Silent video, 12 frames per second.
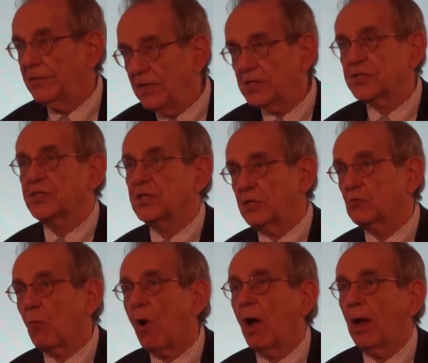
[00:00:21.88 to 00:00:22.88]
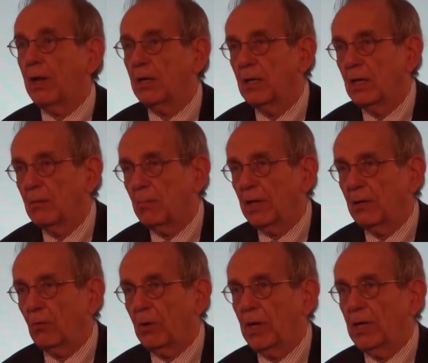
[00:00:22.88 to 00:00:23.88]
This is why, by
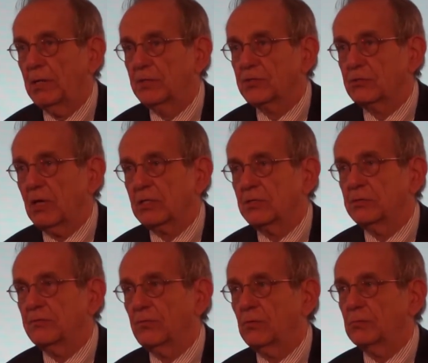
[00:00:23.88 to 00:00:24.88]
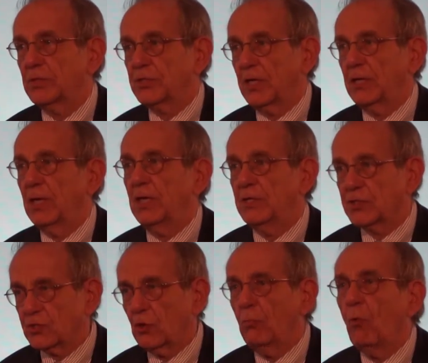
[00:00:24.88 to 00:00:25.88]
the way, the structural reform agenda is
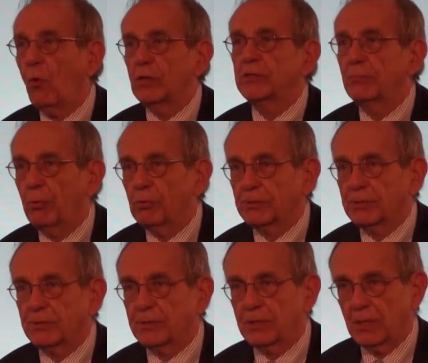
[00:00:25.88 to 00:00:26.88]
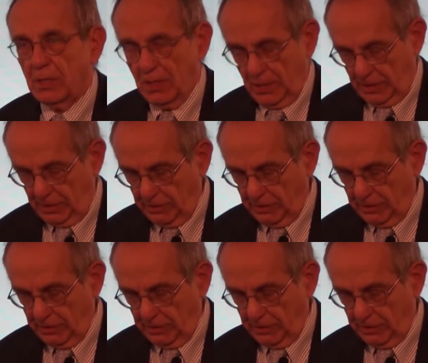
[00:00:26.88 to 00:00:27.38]
so more important, in